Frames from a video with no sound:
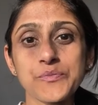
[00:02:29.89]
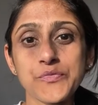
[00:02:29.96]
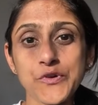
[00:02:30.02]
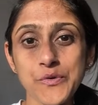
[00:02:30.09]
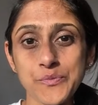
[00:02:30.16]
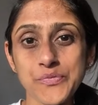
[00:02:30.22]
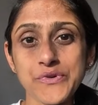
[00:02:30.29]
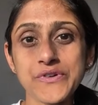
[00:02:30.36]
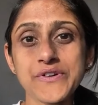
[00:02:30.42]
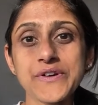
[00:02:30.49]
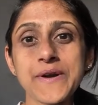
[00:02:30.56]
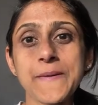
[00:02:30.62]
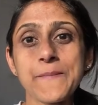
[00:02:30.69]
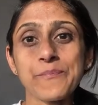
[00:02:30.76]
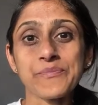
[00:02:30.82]

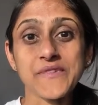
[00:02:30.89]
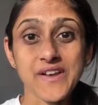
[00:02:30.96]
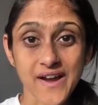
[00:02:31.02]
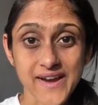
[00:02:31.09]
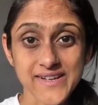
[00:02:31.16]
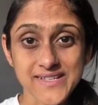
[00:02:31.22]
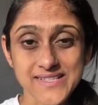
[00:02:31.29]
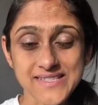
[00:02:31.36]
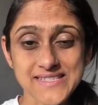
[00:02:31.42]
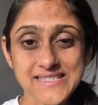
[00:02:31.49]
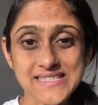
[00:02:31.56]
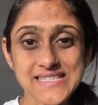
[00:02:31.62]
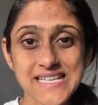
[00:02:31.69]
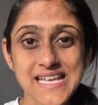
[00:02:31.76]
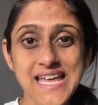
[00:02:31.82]
proper guidance.